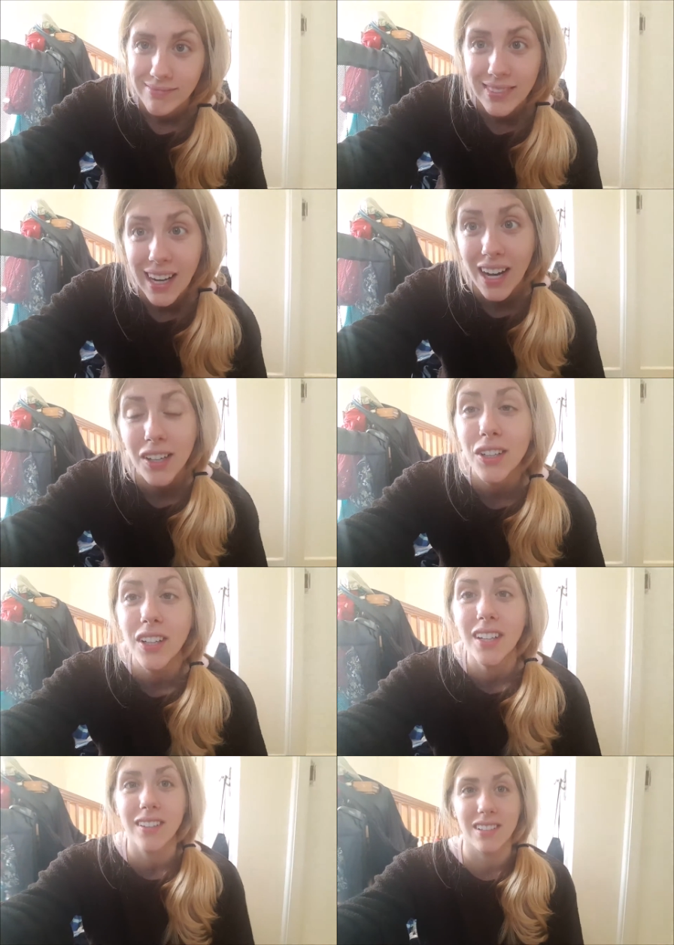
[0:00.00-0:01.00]
not
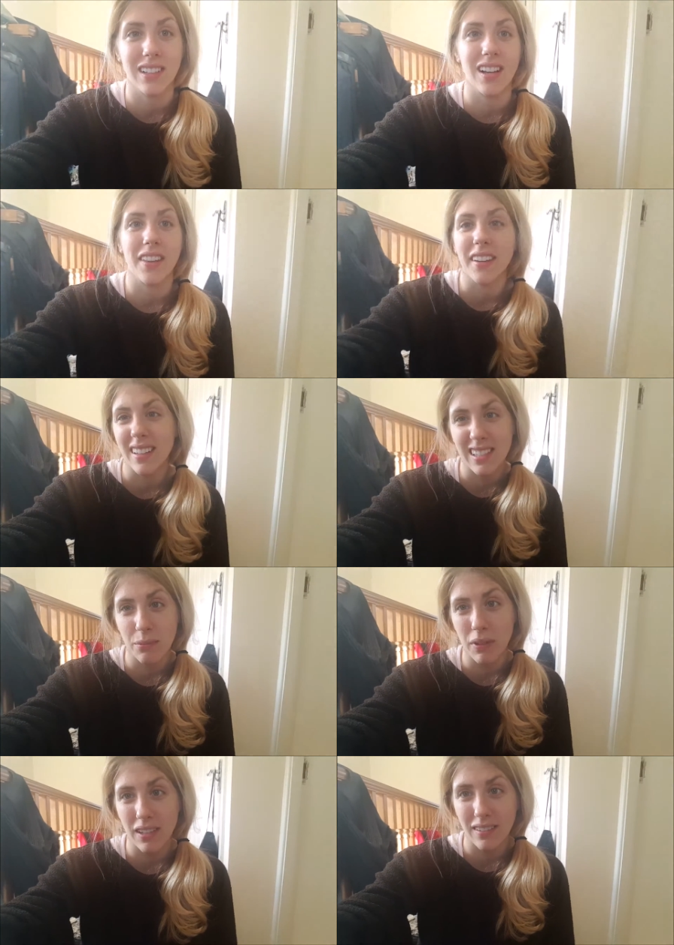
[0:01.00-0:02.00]
good and there's a lot that needs to
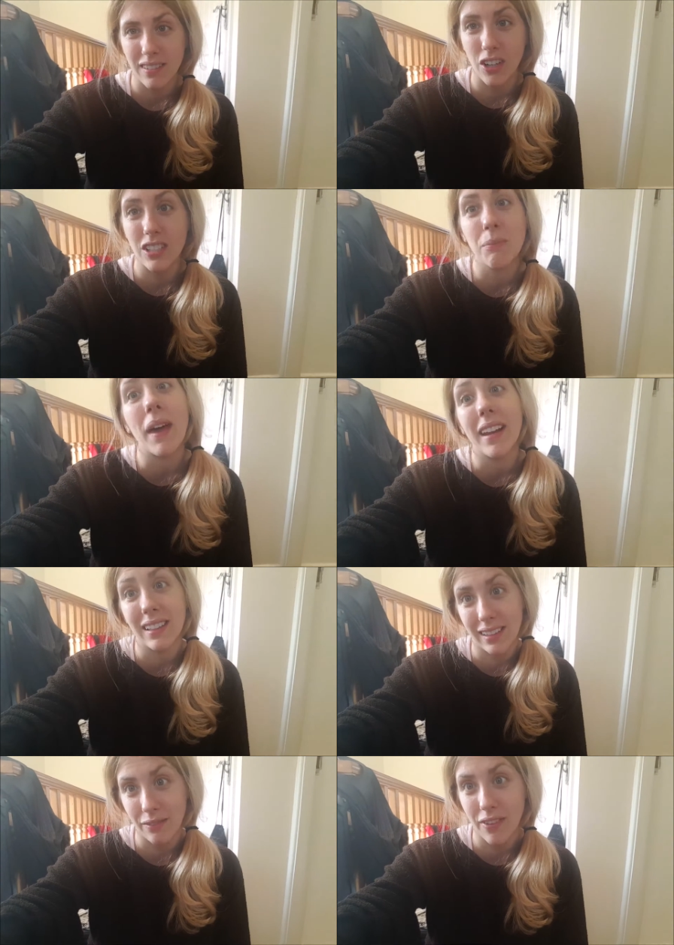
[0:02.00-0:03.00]
be
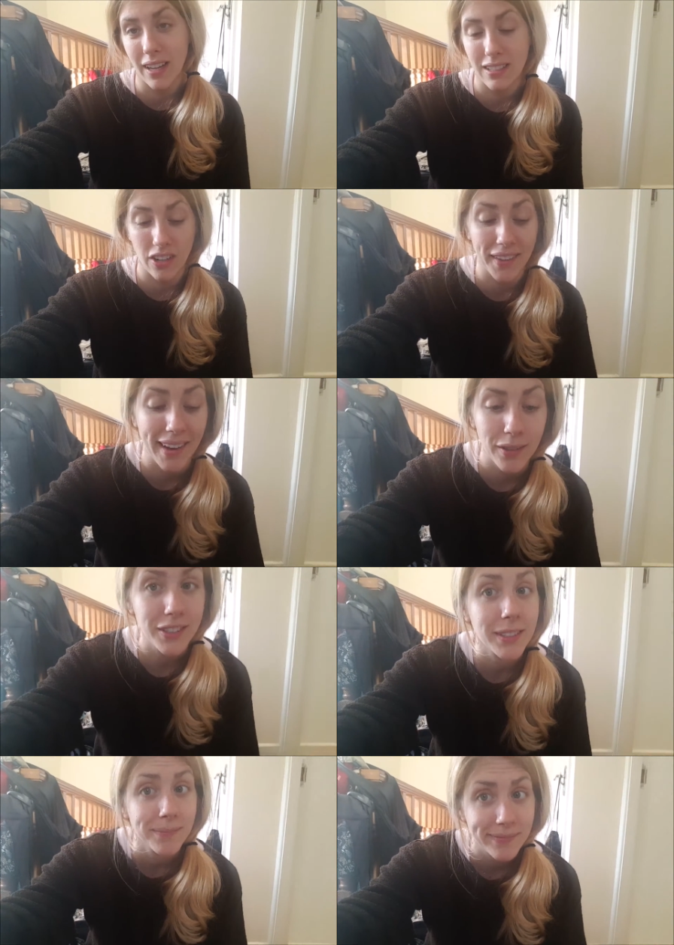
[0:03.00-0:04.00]
cosmetically fixed on the house.
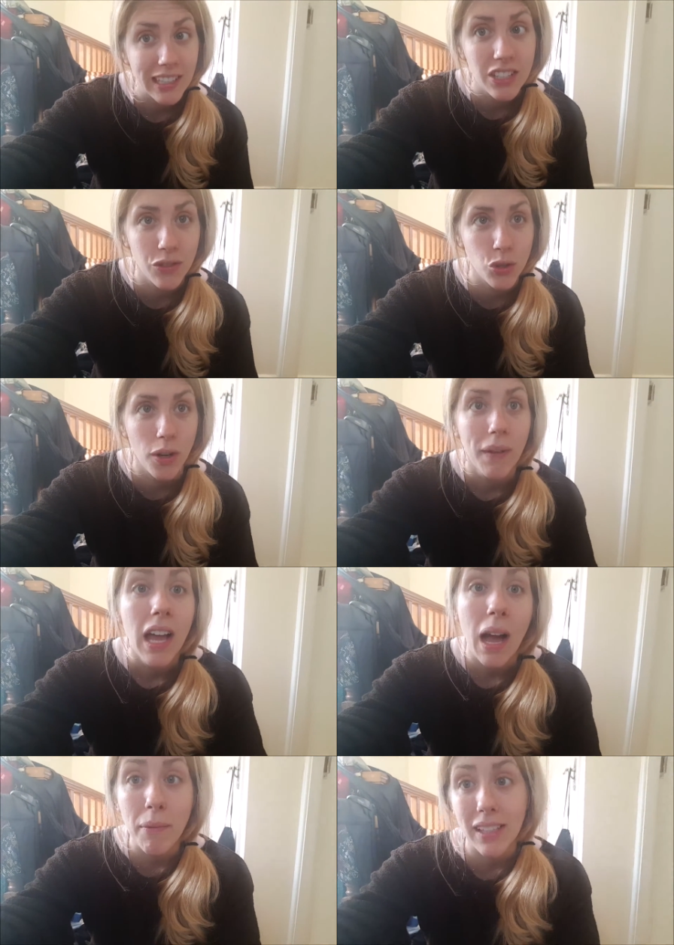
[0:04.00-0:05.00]
That's for sure.
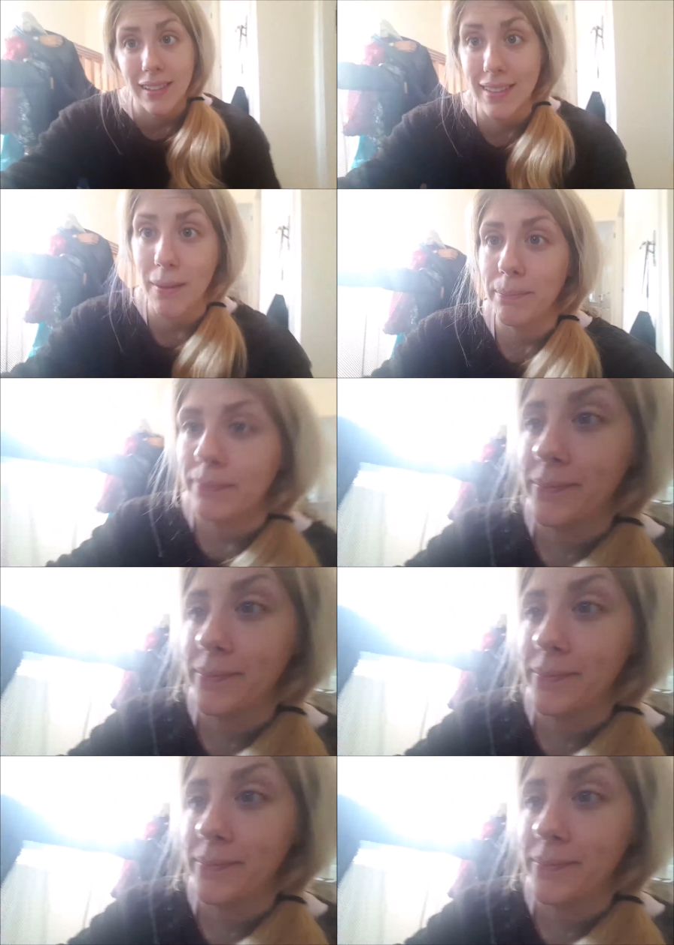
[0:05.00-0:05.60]
I'm gonna clean this up.